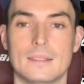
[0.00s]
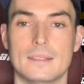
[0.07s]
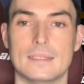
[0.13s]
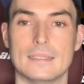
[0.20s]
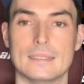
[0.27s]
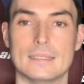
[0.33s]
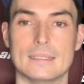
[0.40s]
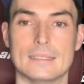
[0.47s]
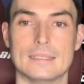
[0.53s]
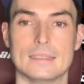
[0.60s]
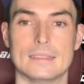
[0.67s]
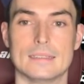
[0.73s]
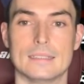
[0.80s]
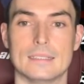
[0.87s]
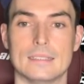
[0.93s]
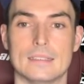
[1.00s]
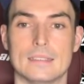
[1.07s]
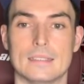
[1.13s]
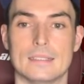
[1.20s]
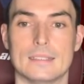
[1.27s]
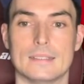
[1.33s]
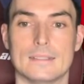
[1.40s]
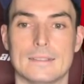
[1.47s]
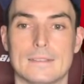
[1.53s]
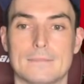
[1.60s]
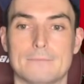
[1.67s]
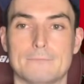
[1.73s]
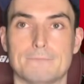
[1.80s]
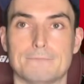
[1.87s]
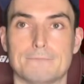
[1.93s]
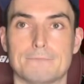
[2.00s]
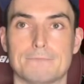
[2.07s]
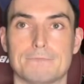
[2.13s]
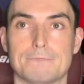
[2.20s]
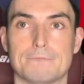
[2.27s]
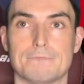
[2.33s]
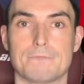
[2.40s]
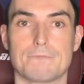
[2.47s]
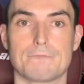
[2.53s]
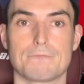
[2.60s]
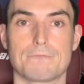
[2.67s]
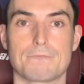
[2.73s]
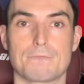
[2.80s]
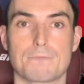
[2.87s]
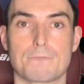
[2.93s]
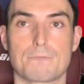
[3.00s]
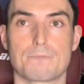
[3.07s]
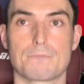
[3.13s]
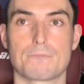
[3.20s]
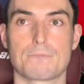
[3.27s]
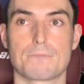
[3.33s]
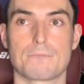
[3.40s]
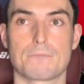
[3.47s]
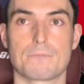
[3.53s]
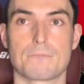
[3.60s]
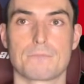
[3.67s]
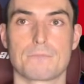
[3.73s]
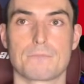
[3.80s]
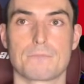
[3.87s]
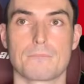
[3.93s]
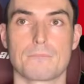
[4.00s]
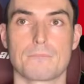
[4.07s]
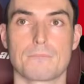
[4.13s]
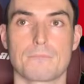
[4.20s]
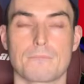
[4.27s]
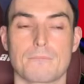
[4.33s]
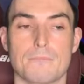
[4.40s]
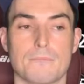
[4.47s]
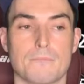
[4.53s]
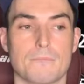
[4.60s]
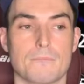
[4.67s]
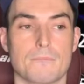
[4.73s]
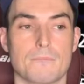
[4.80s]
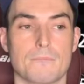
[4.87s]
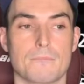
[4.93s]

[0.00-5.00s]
No one is speaking in this clip.